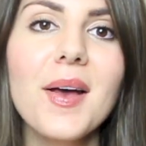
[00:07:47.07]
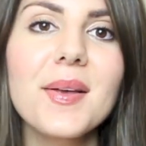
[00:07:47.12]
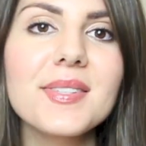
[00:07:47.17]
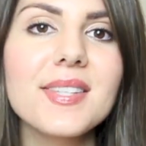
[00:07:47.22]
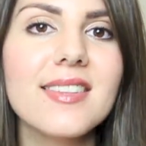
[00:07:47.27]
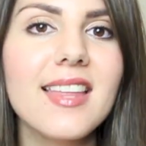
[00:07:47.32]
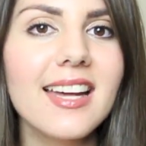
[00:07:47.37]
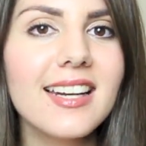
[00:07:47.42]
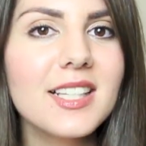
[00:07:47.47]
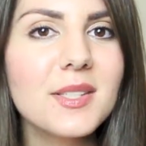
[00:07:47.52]

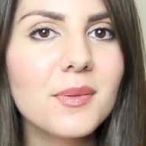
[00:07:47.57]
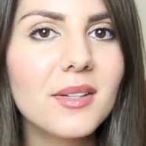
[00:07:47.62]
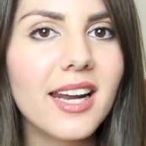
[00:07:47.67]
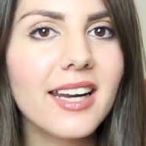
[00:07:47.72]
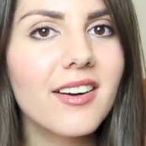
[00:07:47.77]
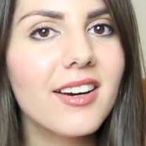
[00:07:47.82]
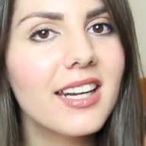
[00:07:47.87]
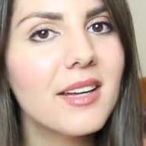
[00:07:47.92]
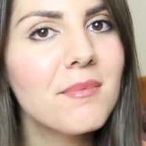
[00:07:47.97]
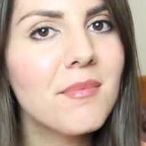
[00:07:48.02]
So that is what
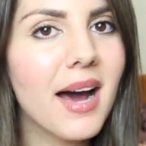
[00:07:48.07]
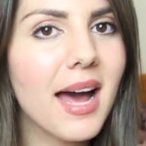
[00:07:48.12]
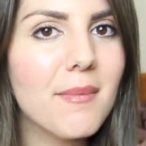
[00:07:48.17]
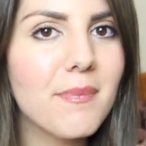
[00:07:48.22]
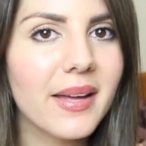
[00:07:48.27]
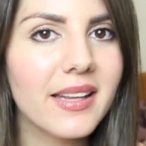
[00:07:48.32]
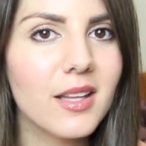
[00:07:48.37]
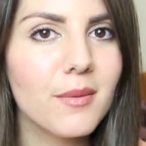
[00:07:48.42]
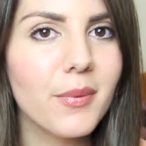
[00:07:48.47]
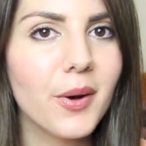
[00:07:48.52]
I got in my
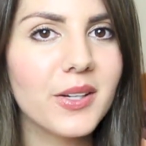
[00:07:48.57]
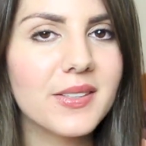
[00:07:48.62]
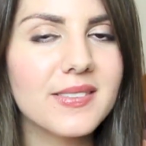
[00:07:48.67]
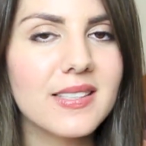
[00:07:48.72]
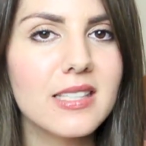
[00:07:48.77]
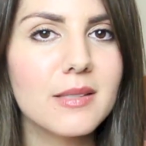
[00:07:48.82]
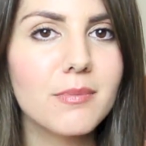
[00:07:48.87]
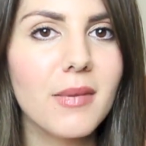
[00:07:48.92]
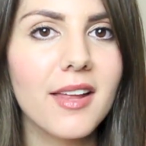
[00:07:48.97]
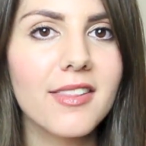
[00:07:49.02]
Bellabox
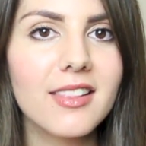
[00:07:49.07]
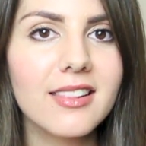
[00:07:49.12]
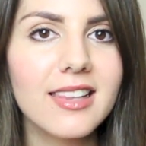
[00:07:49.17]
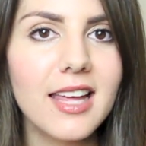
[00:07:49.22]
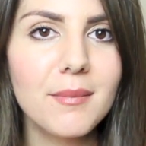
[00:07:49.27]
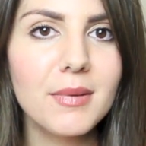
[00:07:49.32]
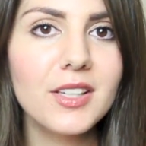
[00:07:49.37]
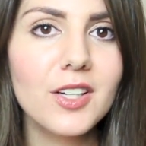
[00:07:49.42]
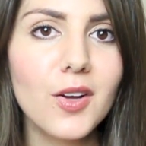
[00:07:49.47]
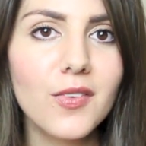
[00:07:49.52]
this month.
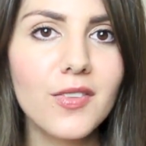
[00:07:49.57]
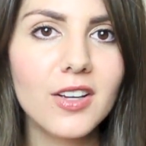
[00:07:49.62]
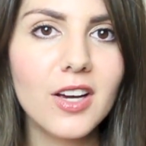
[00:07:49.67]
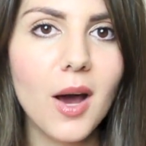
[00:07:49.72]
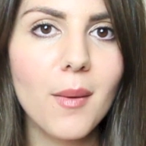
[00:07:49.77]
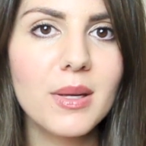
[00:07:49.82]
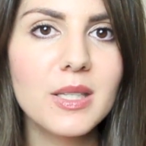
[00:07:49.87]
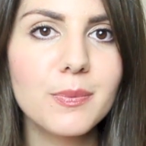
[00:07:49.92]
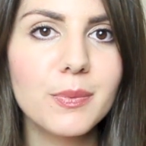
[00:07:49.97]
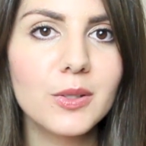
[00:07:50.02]
Let me know in the
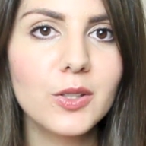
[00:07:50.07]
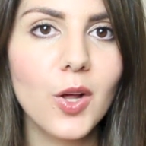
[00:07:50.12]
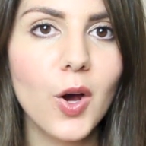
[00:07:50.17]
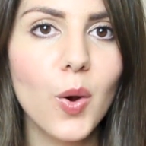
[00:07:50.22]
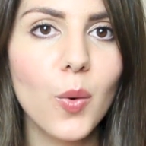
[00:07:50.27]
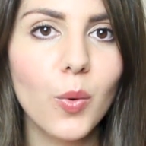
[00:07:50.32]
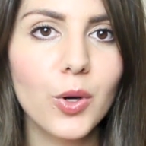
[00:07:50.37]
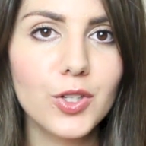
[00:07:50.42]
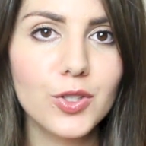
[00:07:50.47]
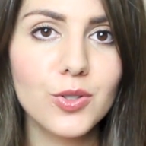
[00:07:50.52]
comments
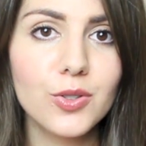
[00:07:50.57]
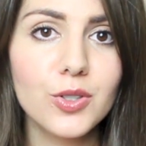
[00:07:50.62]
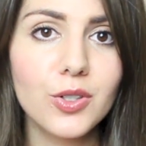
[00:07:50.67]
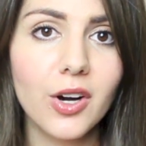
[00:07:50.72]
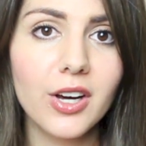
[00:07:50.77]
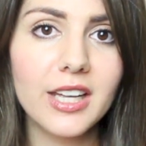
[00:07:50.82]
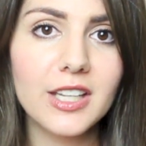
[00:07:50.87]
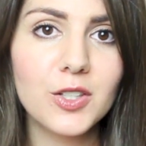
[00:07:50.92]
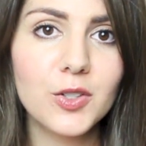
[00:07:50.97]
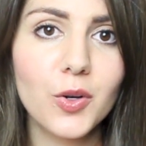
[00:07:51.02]
below what you
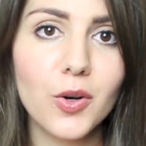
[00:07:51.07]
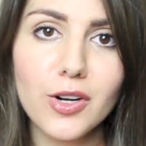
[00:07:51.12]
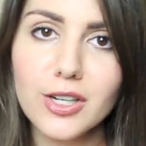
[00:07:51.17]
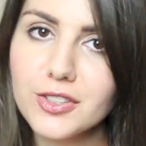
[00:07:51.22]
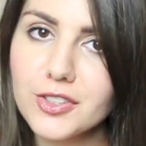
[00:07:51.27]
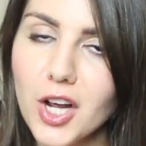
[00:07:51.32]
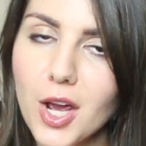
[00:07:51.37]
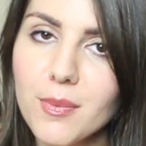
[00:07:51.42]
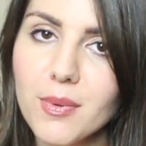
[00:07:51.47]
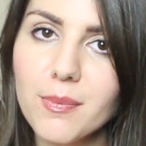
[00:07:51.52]
got in your
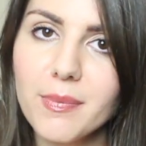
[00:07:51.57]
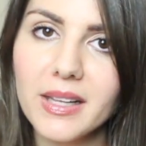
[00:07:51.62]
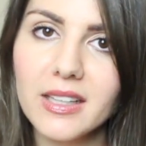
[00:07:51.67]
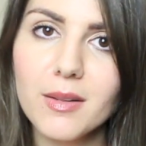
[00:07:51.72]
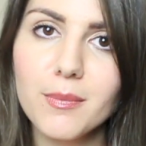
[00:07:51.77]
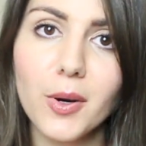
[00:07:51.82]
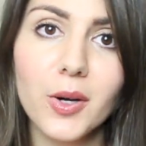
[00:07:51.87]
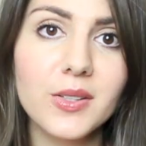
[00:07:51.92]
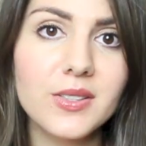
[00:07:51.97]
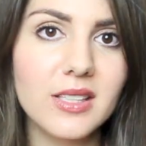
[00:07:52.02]
October
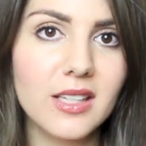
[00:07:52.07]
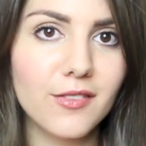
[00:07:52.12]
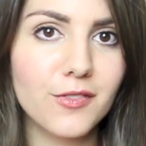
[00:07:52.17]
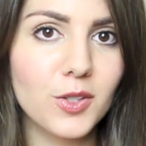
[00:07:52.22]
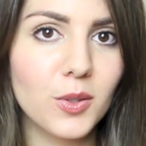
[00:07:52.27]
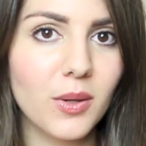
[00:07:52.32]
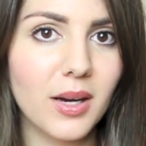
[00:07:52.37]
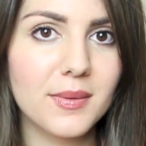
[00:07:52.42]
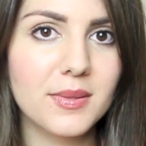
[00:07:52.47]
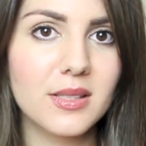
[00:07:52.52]
Bellabox
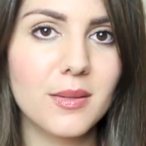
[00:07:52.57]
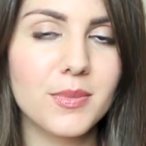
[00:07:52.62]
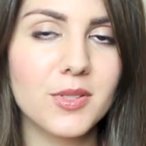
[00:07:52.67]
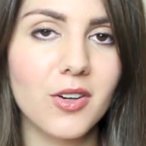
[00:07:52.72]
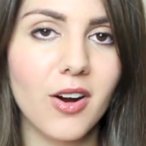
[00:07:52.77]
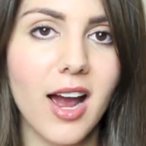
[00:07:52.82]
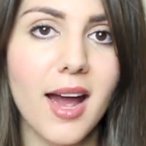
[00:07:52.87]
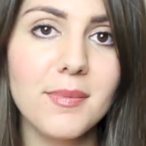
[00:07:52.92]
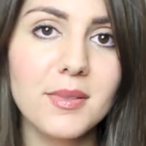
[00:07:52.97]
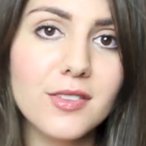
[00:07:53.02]
if you are
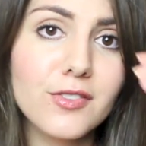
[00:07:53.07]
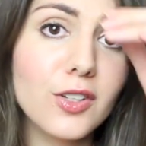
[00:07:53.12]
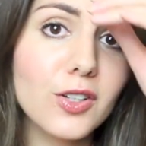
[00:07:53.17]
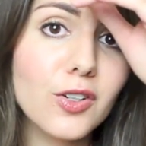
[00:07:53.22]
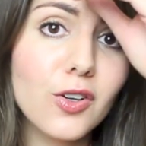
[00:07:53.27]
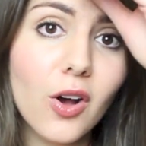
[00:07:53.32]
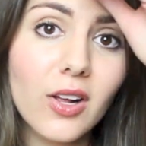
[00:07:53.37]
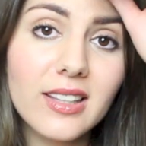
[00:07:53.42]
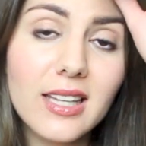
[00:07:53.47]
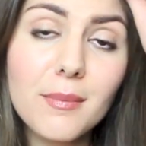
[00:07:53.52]
subscribed. If you're
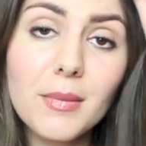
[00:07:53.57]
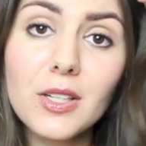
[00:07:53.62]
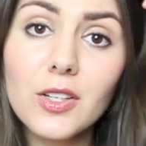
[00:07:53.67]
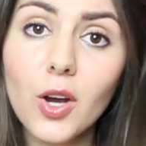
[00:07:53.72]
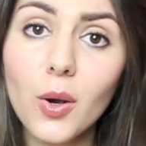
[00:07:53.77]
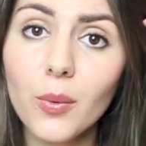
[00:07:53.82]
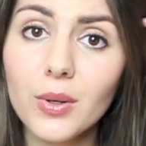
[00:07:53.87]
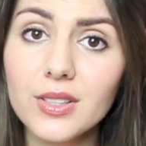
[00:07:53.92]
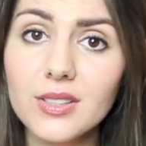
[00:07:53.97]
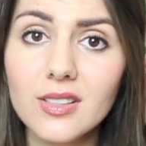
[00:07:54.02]
not, let me
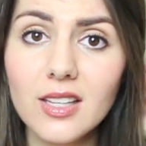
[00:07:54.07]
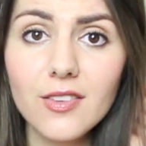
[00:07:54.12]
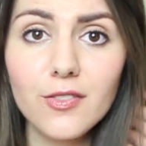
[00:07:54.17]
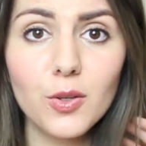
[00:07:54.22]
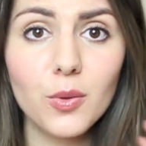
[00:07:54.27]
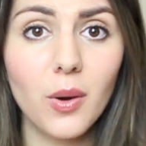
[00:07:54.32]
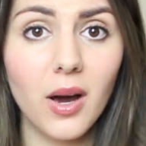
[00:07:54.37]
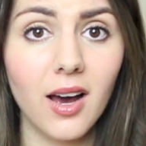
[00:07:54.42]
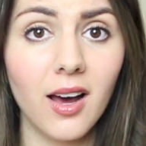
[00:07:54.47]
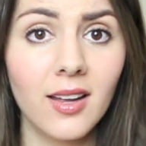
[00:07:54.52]
know if
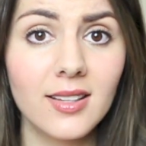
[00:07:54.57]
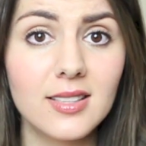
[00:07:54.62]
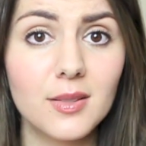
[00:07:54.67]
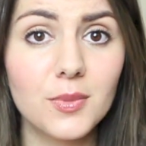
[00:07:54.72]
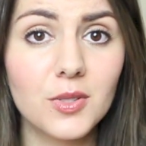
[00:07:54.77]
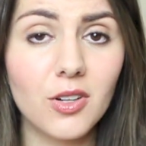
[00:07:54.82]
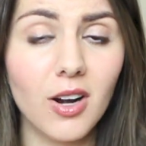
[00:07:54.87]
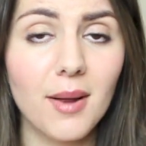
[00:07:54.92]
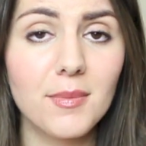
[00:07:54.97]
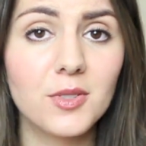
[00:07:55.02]
you are
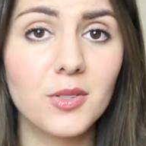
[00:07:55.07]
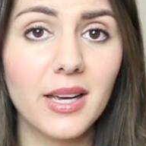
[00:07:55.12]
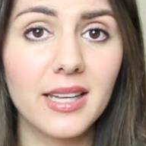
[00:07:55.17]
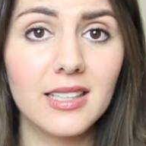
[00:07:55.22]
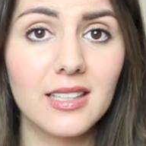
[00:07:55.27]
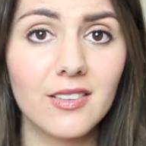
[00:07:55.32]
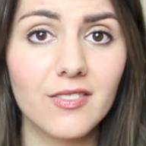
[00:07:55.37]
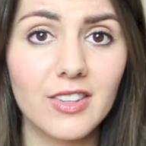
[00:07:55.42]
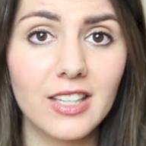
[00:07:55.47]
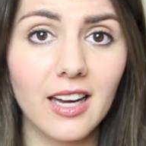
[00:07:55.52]
subscribed to
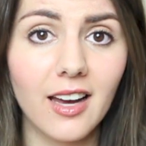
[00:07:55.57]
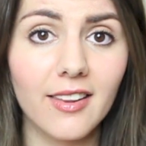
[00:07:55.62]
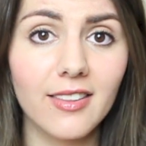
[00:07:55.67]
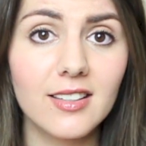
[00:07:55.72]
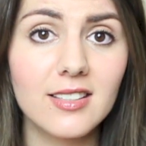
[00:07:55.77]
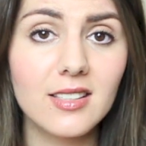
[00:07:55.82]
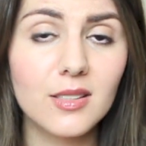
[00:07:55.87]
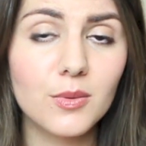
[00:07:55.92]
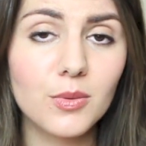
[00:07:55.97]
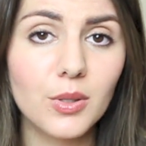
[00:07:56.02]
any of the
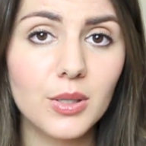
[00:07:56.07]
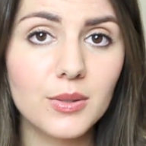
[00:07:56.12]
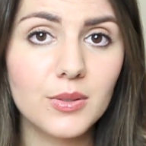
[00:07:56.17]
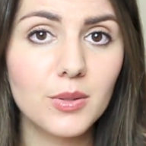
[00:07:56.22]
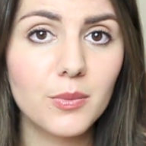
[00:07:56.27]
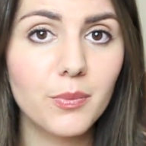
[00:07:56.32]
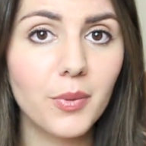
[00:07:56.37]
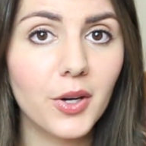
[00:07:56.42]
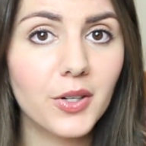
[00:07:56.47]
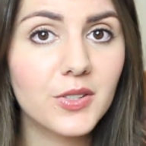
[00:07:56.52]
other
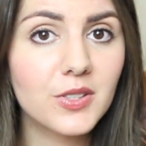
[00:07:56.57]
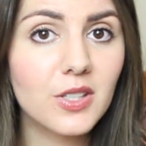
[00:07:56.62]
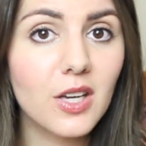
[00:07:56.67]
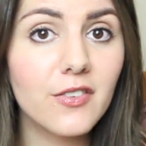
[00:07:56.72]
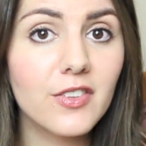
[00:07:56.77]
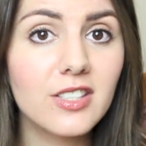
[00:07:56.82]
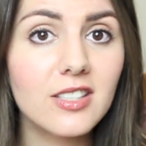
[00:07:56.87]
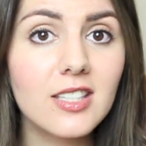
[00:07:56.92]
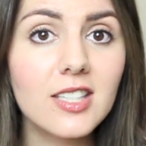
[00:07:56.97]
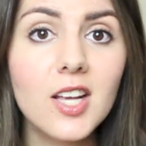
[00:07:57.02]
subscription box
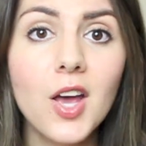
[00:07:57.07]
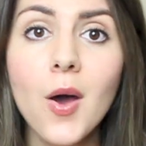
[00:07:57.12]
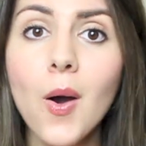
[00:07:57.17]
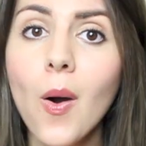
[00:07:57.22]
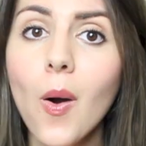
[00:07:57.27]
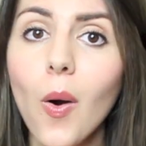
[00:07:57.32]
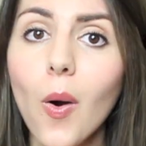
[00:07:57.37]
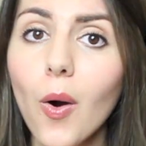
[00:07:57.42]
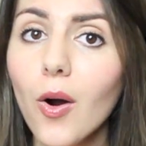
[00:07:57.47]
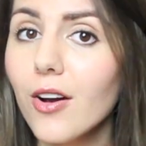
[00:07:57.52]
services,
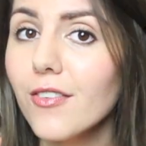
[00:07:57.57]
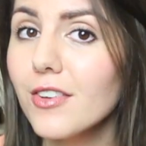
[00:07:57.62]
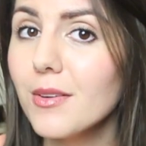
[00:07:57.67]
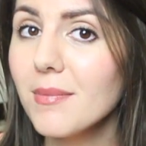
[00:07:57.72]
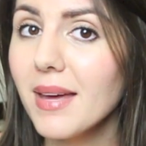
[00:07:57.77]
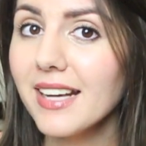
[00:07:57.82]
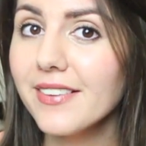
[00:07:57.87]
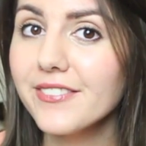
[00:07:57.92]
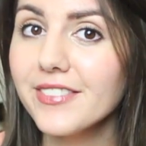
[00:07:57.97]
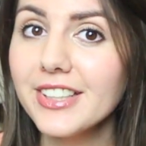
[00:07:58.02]
or if you
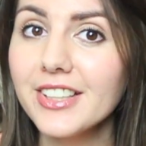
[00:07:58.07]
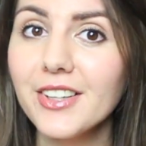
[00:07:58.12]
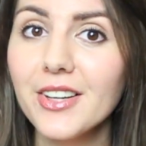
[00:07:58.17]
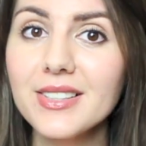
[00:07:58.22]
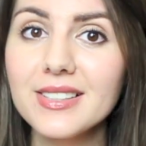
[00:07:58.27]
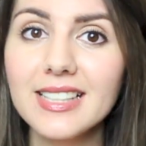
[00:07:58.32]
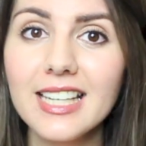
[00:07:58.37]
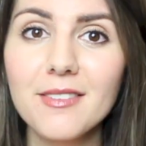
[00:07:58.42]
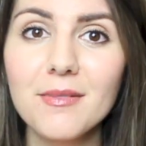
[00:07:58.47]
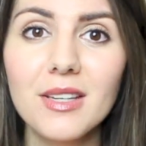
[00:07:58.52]
make
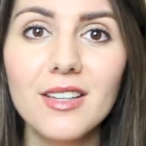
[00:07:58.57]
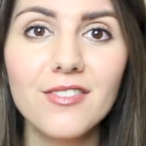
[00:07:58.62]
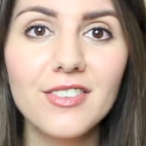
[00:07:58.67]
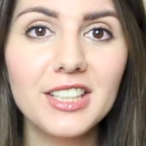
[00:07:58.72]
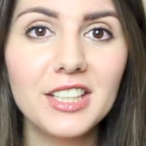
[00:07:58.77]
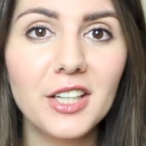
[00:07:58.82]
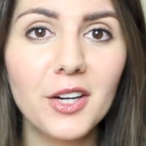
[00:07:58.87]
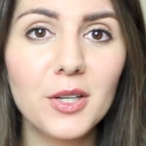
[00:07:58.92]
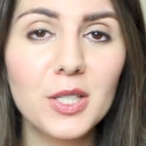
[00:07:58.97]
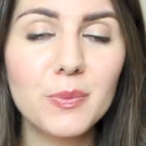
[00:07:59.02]
videos, leave me a
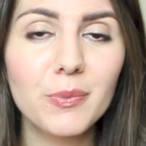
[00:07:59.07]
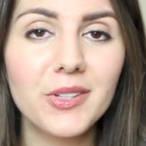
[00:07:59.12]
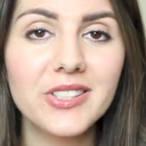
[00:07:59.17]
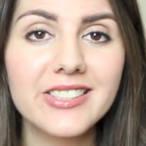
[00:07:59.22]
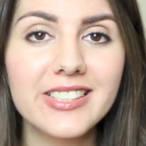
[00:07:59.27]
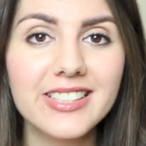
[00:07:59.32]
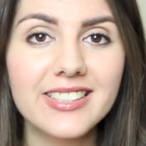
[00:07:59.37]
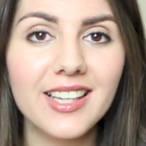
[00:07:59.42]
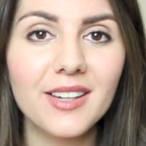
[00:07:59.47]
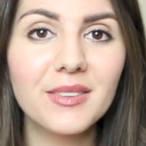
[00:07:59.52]
video
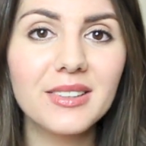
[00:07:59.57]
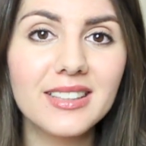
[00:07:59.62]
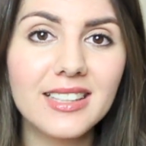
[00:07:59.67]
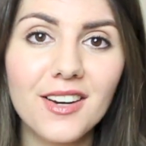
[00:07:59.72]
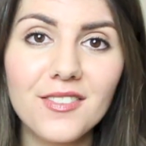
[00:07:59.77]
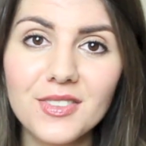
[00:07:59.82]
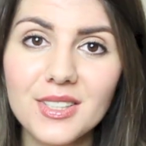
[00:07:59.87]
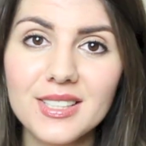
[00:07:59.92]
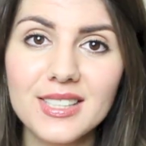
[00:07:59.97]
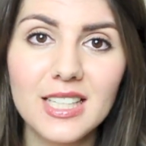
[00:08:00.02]
response because I would
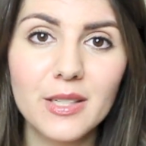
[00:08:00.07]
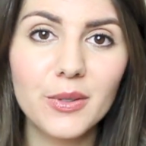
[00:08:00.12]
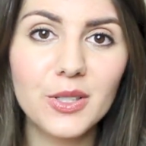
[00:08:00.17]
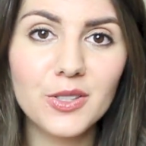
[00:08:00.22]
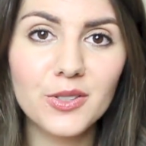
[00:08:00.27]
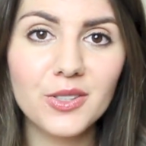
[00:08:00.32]
love to see what